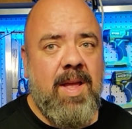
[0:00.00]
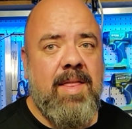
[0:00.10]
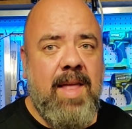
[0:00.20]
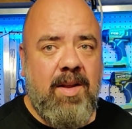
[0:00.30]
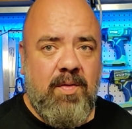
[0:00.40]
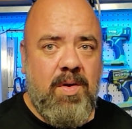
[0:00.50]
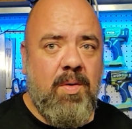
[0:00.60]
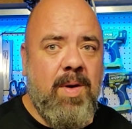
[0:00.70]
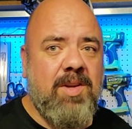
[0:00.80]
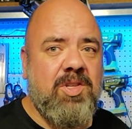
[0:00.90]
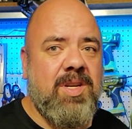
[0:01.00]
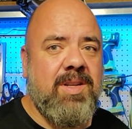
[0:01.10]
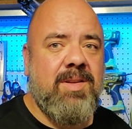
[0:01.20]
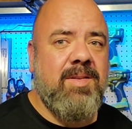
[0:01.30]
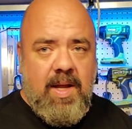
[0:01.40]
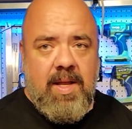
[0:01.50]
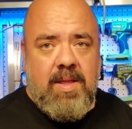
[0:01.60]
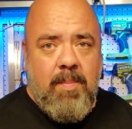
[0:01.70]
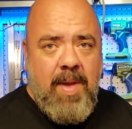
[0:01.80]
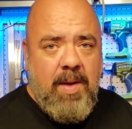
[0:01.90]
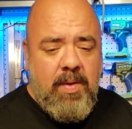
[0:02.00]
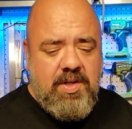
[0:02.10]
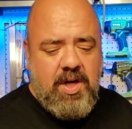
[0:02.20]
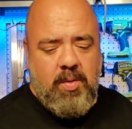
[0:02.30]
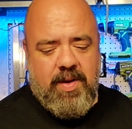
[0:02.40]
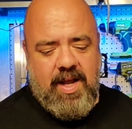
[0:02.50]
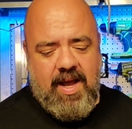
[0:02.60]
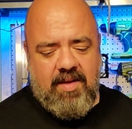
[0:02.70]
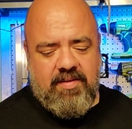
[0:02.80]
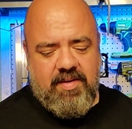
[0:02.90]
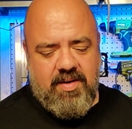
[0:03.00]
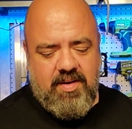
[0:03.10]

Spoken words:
Thanks for your question. The Penguin Gentleman asked,